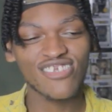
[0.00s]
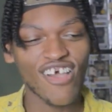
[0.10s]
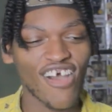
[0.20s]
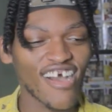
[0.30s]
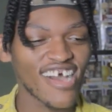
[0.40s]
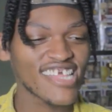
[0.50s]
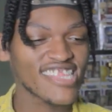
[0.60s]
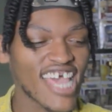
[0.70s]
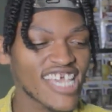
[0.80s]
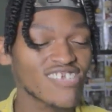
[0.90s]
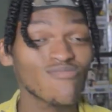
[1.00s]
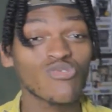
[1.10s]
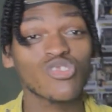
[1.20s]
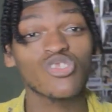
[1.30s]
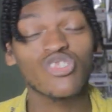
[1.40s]
y'all. Thank you
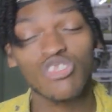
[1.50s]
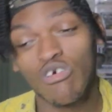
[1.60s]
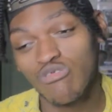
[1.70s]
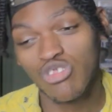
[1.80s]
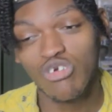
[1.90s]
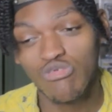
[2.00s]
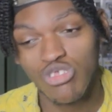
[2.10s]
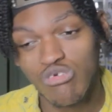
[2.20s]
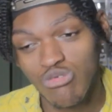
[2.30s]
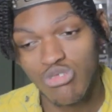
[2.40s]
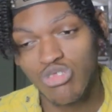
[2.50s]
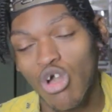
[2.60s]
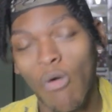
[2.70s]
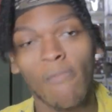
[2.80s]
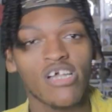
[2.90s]
so
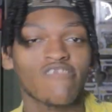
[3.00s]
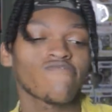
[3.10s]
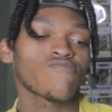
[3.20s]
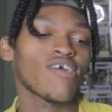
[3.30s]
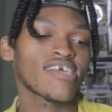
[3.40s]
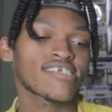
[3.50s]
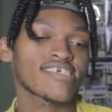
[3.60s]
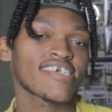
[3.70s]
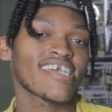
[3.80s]
much for watching.